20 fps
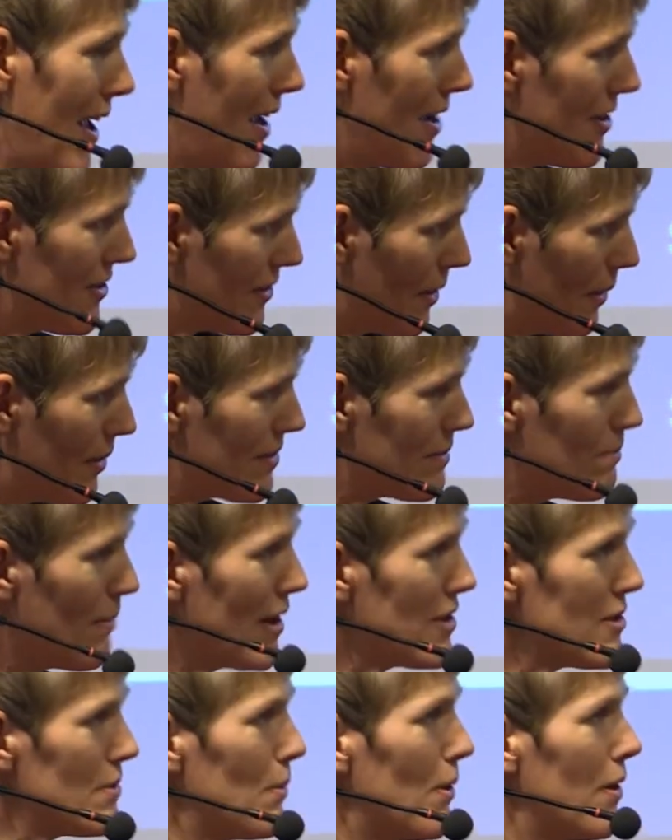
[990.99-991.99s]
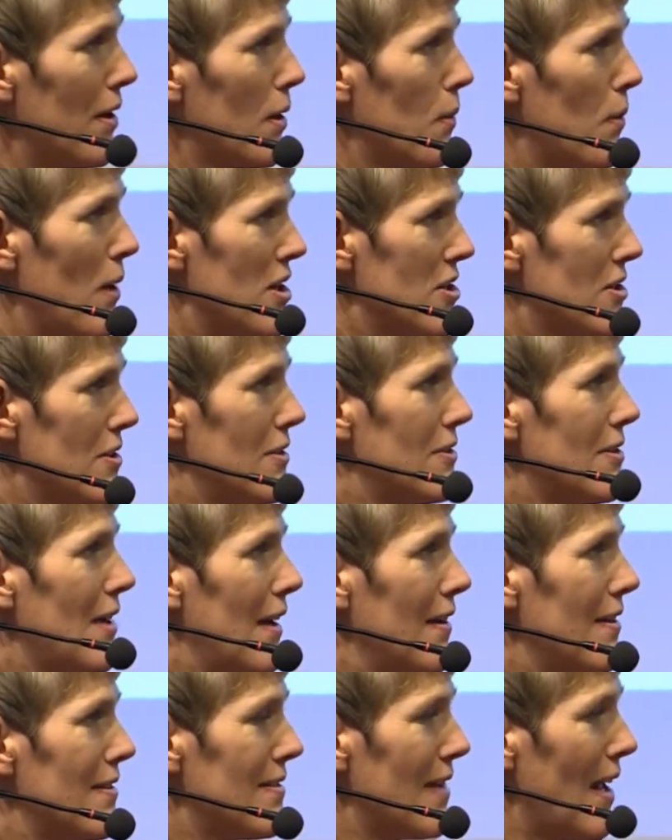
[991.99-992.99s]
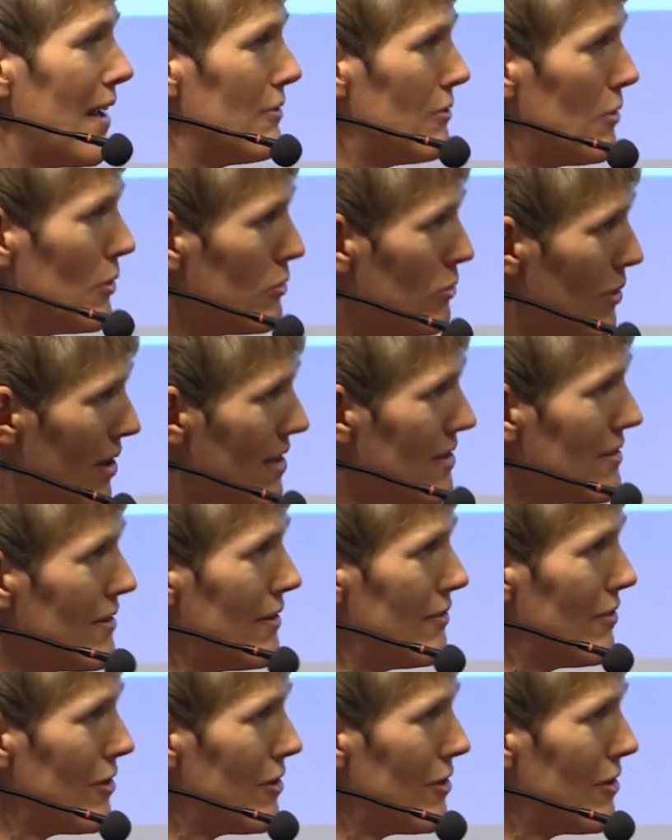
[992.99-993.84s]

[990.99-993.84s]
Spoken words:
So it's much more a question to understand the reason,